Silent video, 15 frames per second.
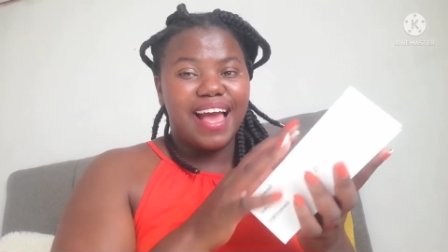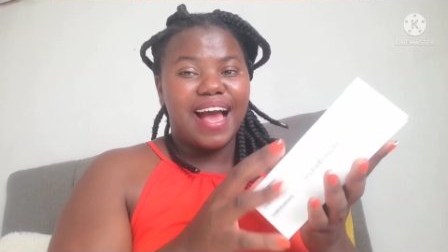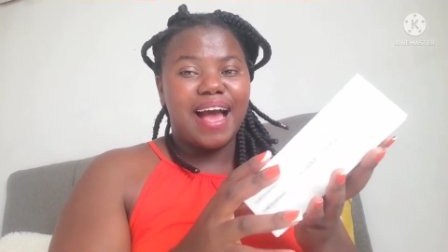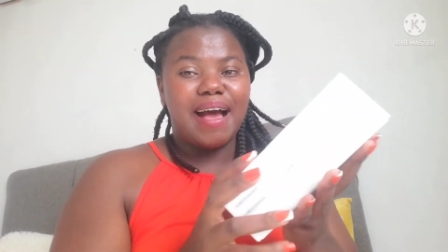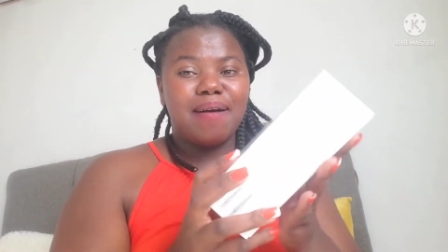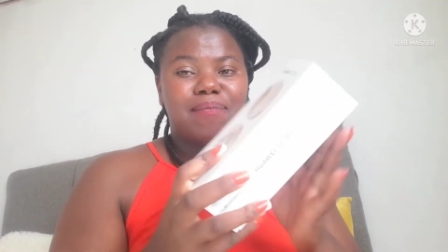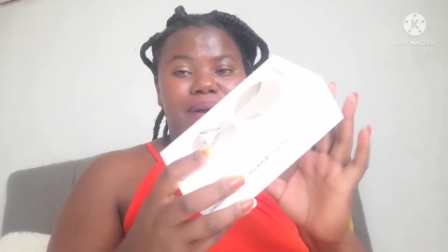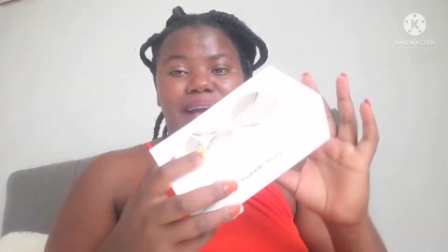
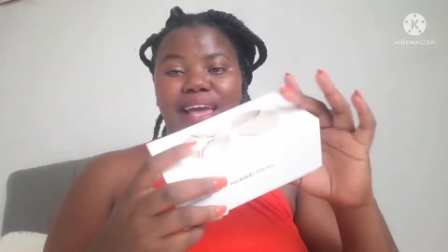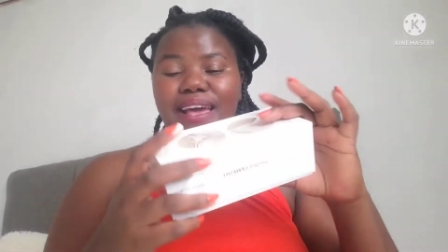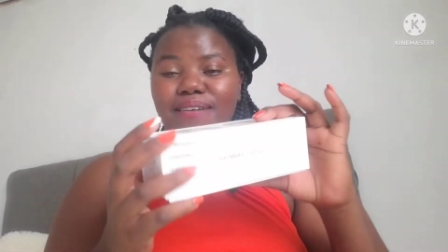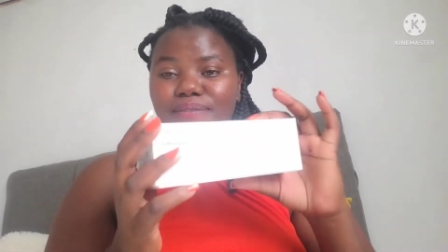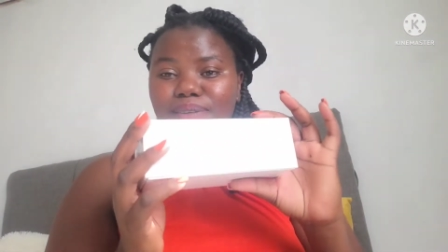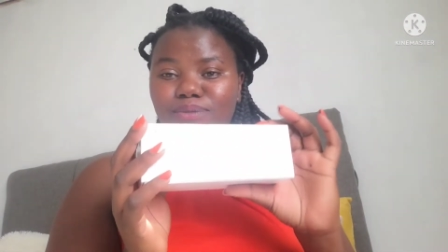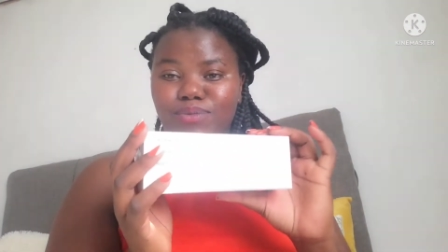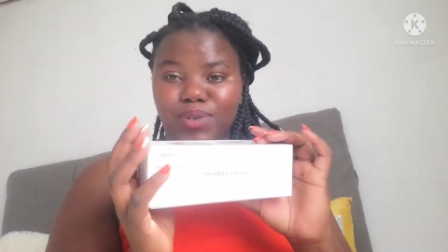I
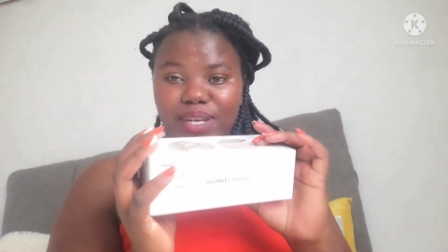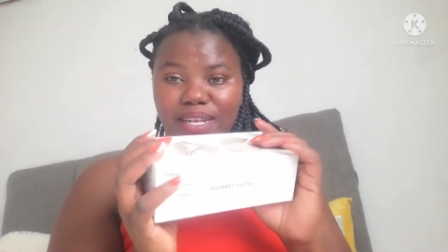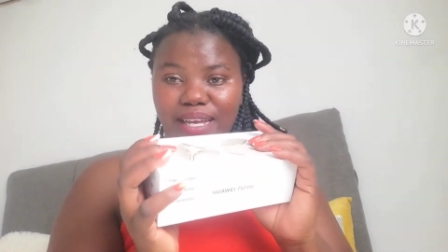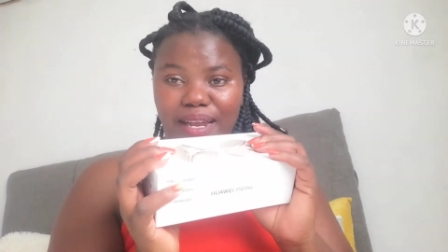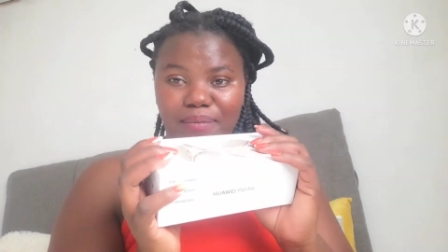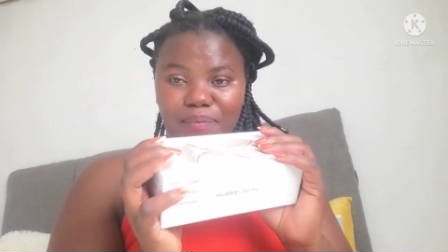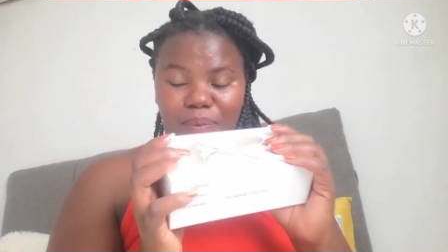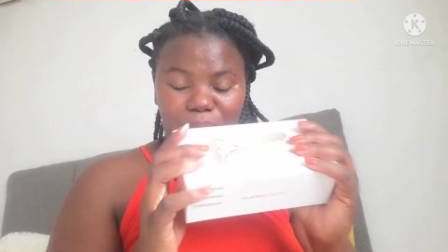haven't really
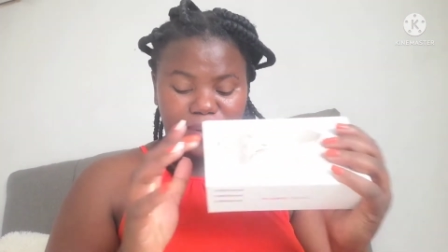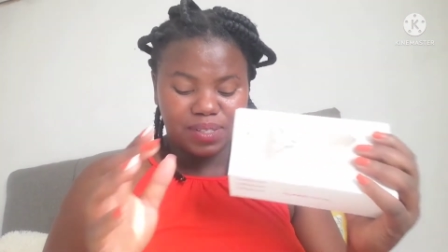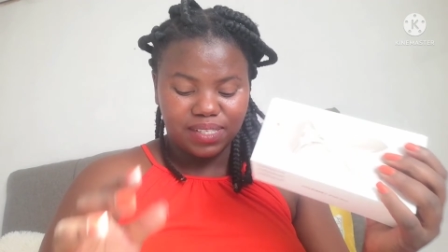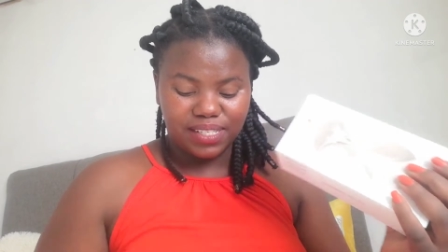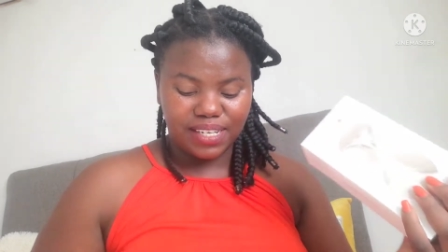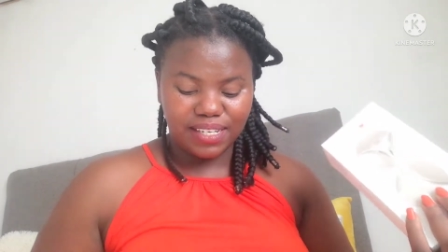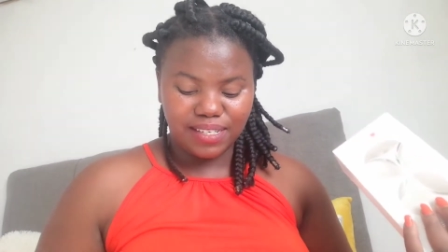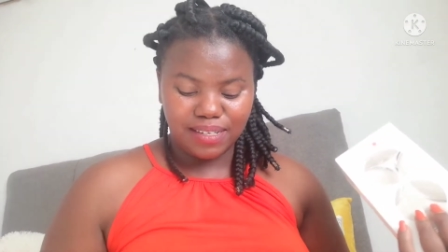
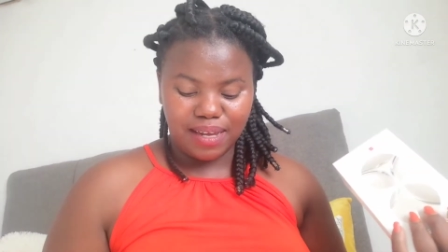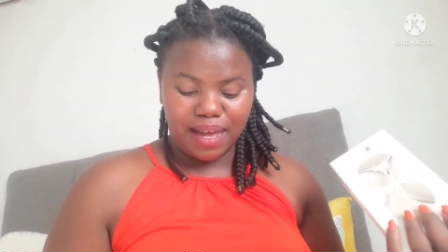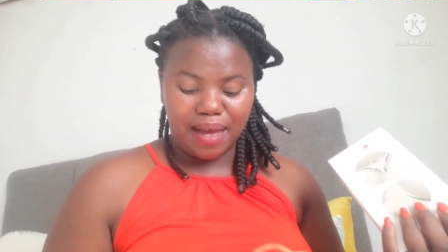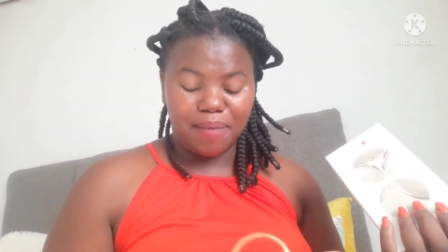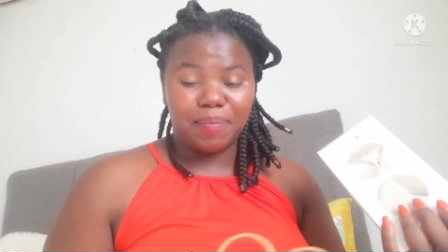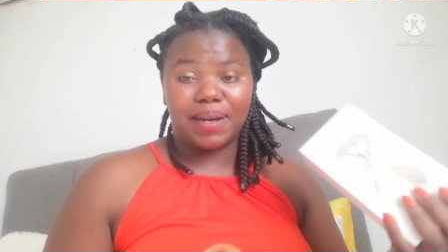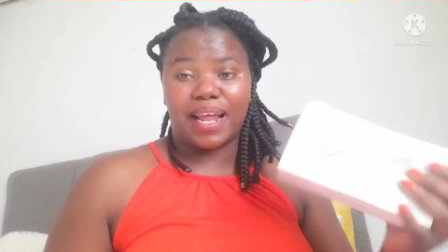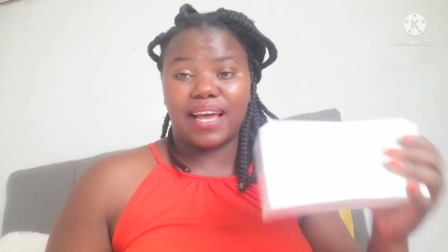unboxed it,
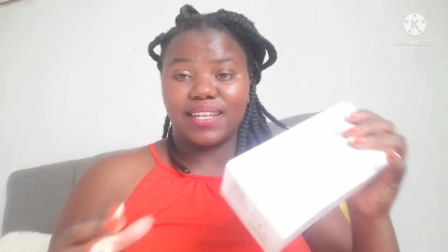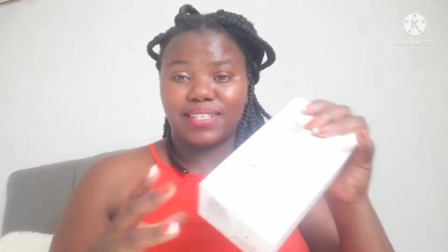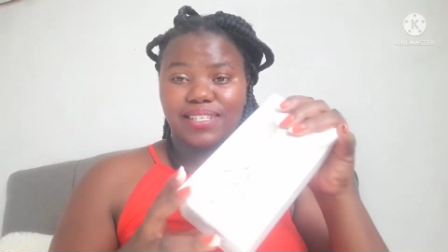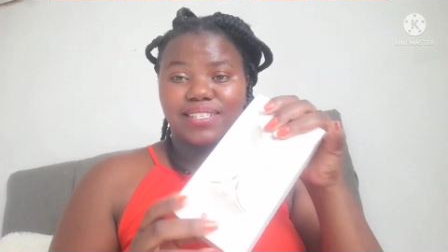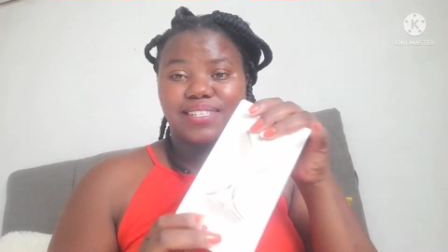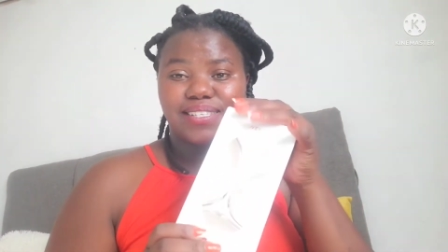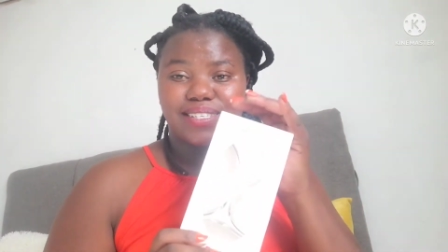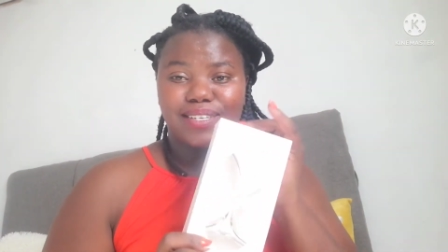but I
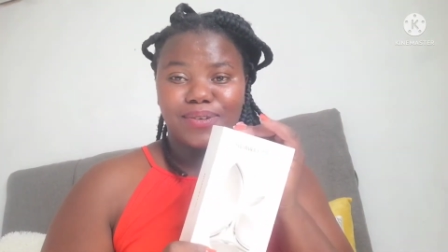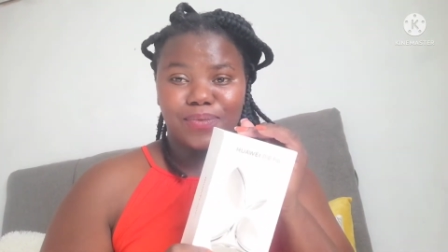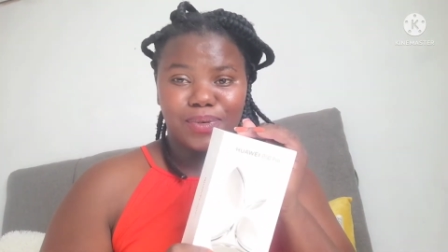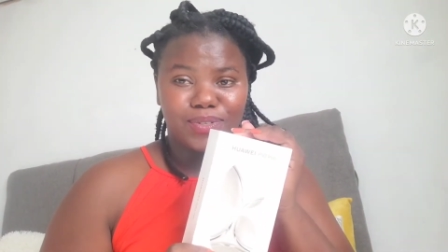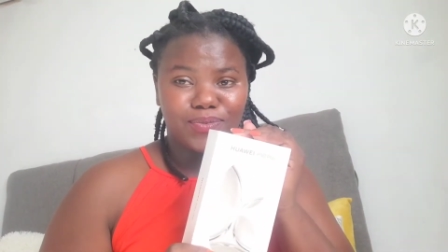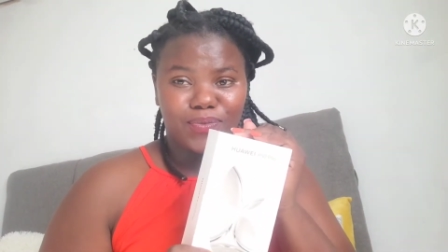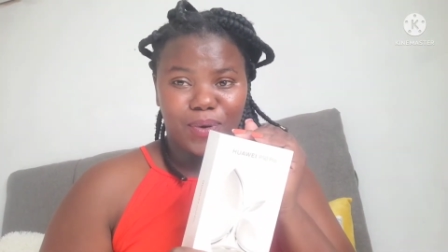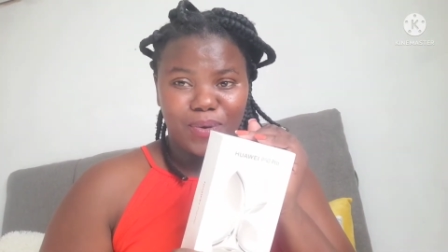did see
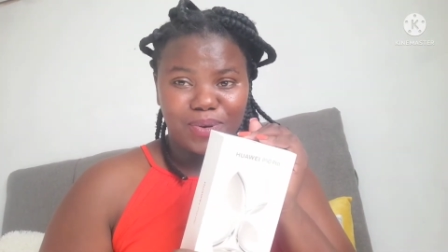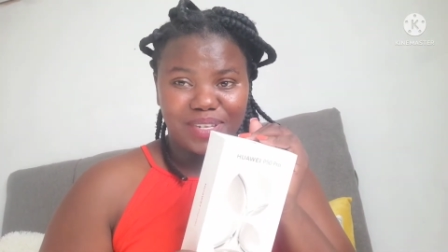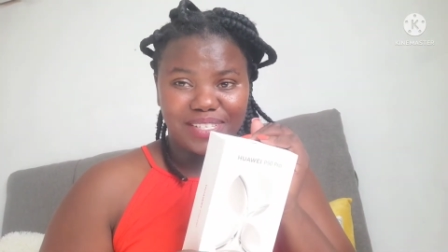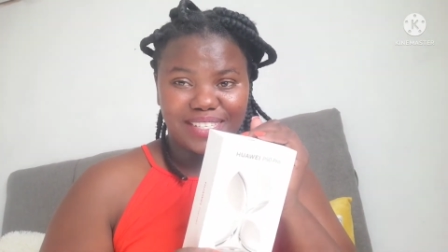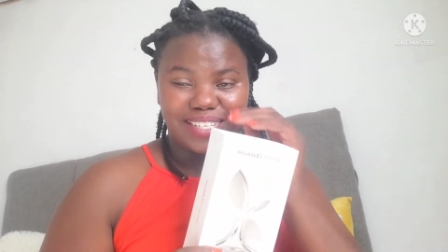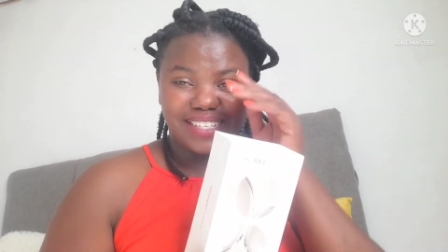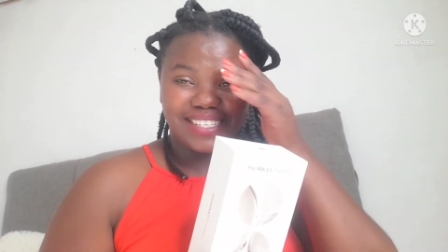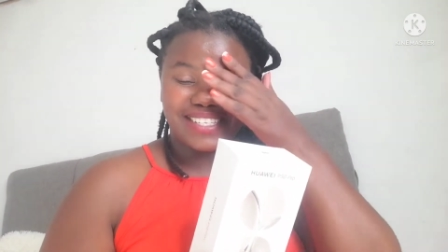which phone
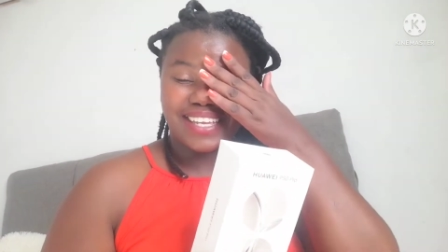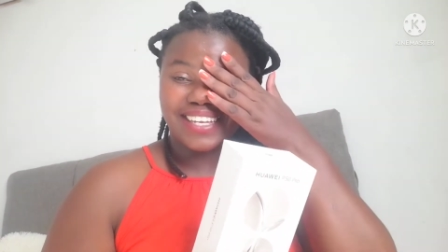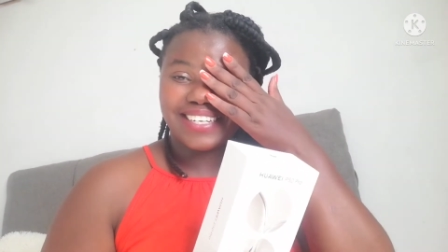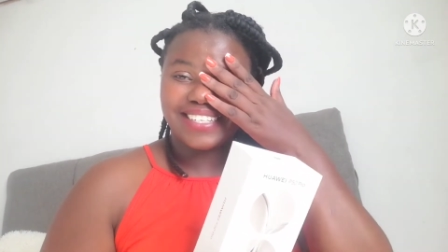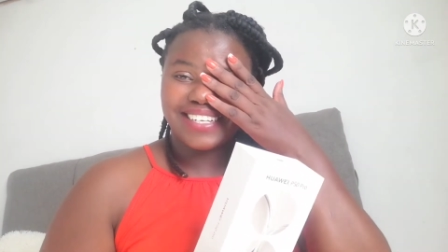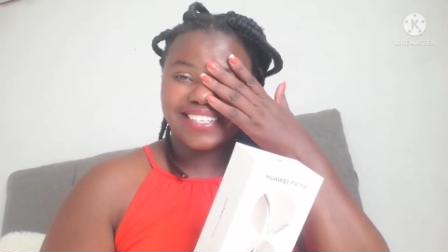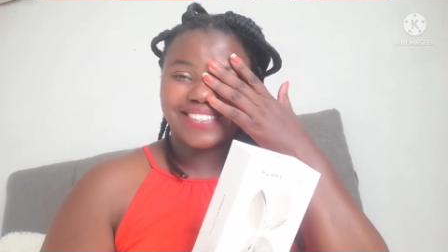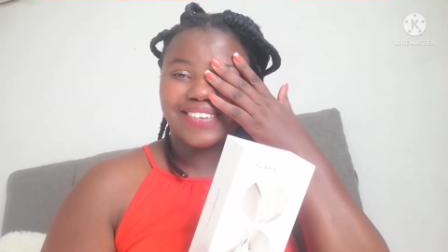is inside
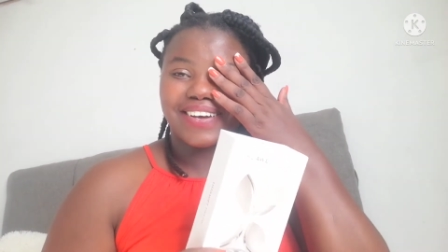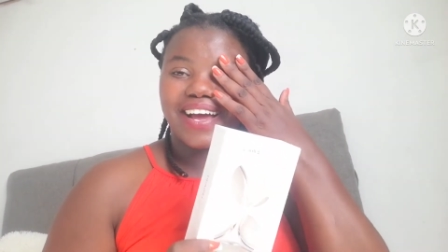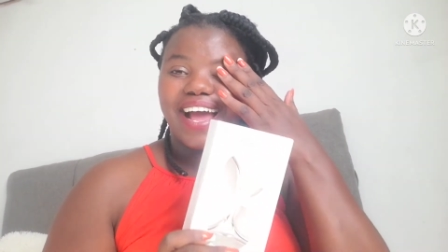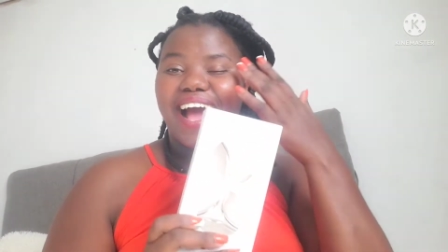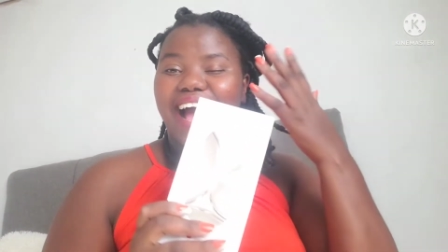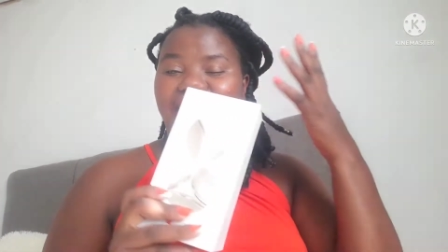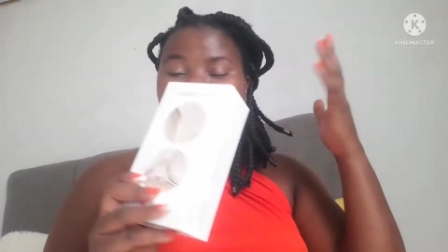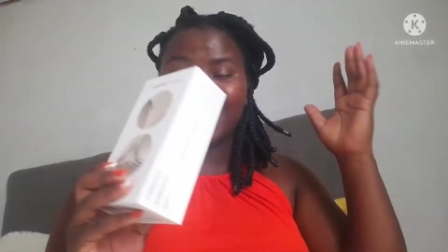here. So
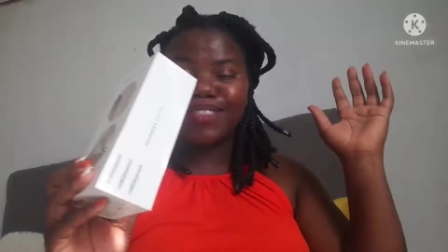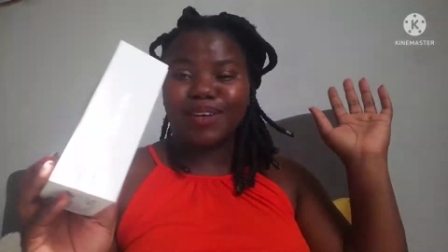I